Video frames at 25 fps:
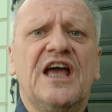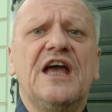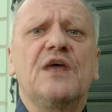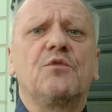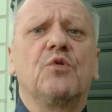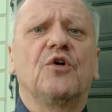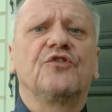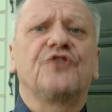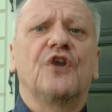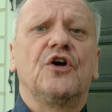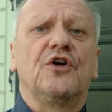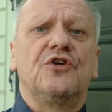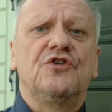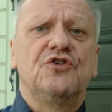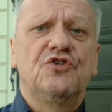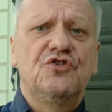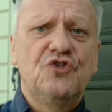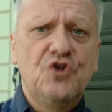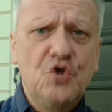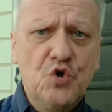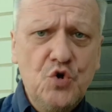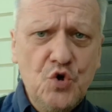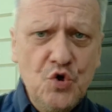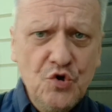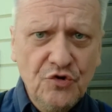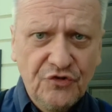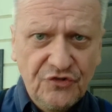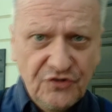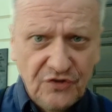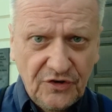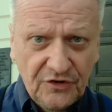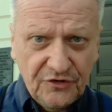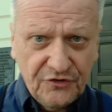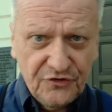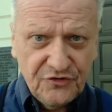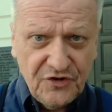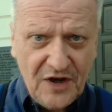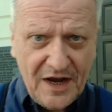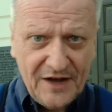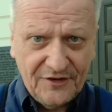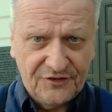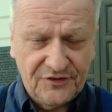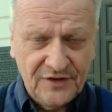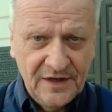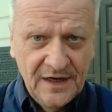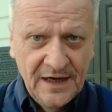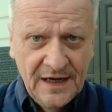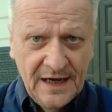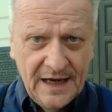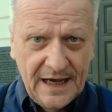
it was a huge success,